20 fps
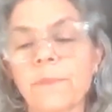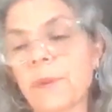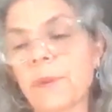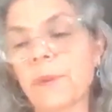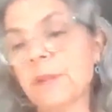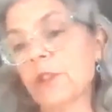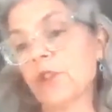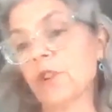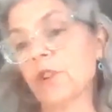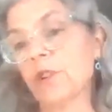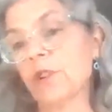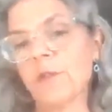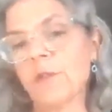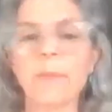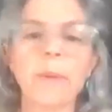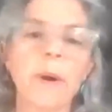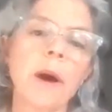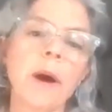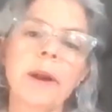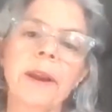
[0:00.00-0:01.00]
position of the
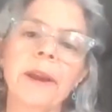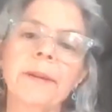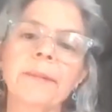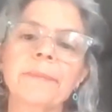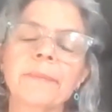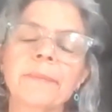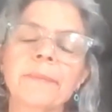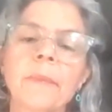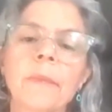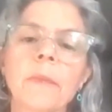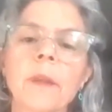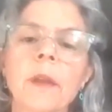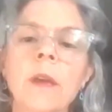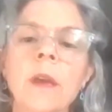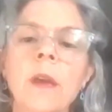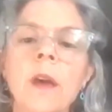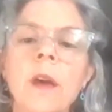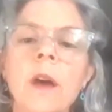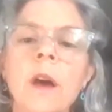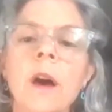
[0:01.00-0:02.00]
body.
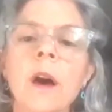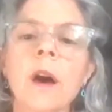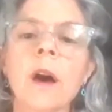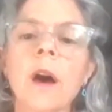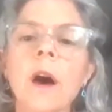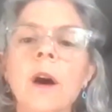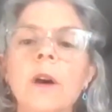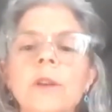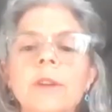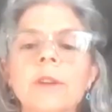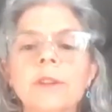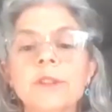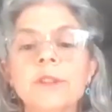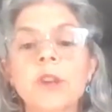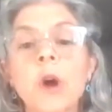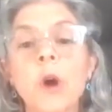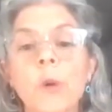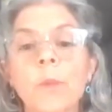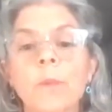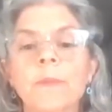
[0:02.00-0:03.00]

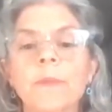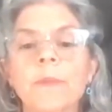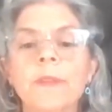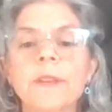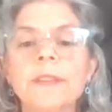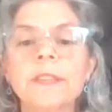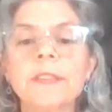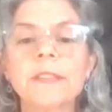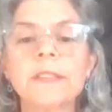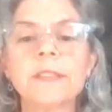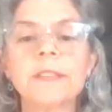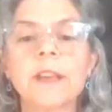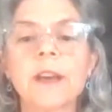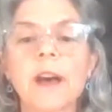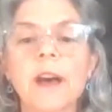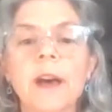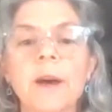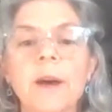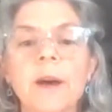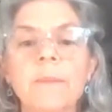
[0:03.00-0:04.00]
So this is
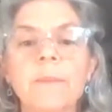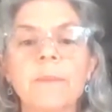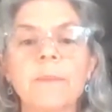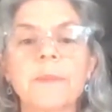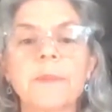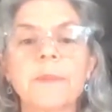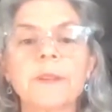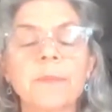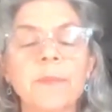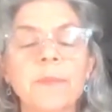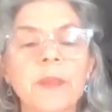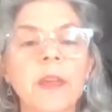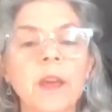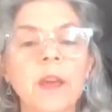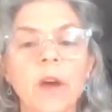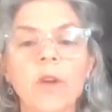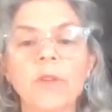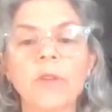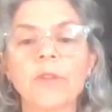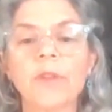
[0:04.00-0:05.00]
something
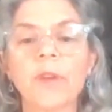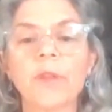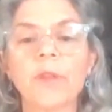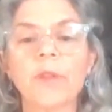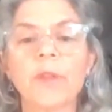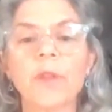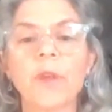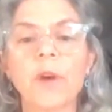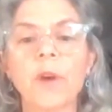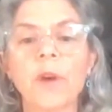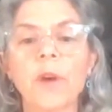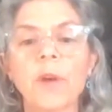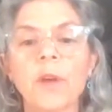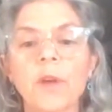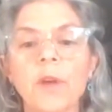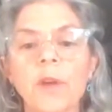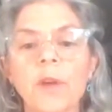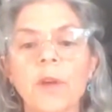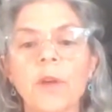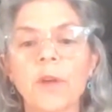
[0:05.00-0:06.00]
else. The
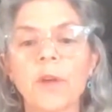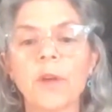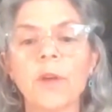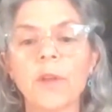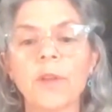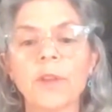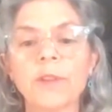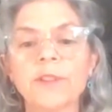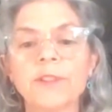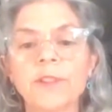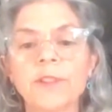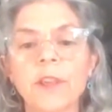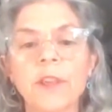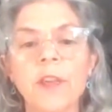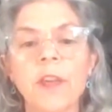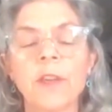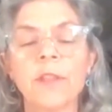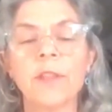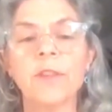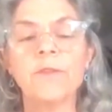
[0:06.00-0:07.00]

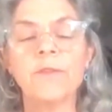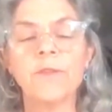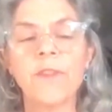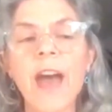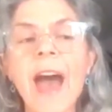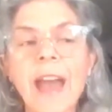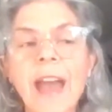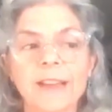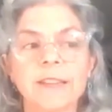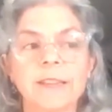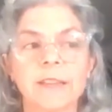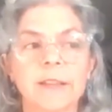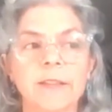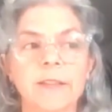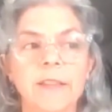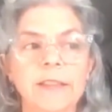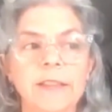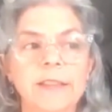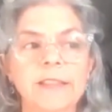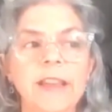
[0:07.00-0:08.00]
fact
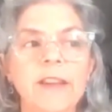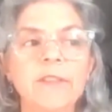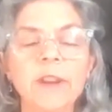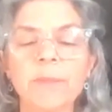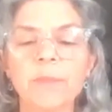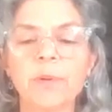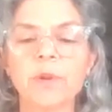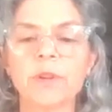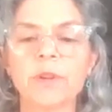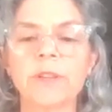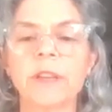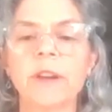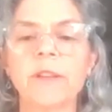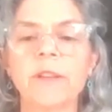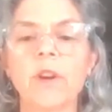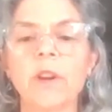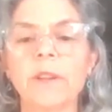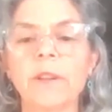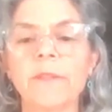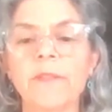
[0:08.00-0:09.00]
that 70% of
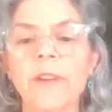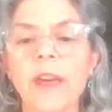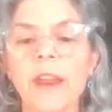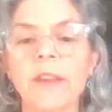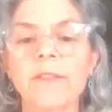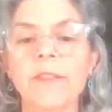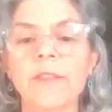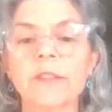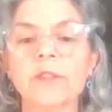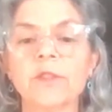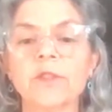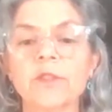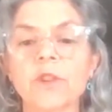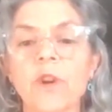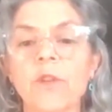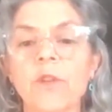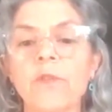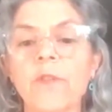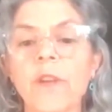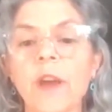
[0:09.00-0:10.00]
our lymphatic vessels
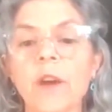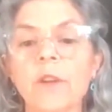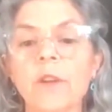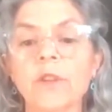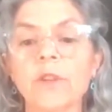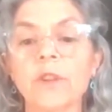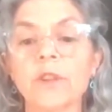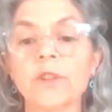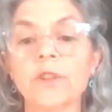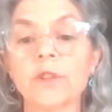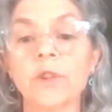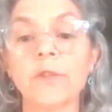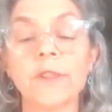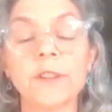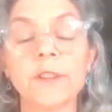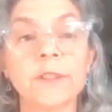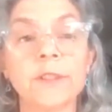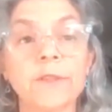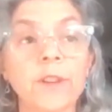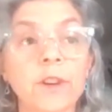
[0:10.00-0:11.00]
are found on the
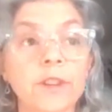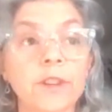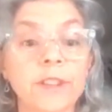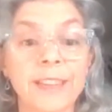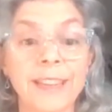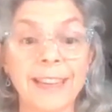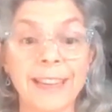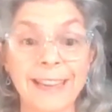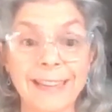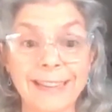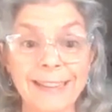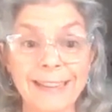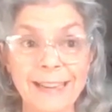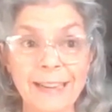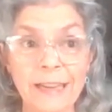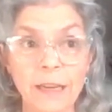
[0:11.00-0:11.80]
surface of our skin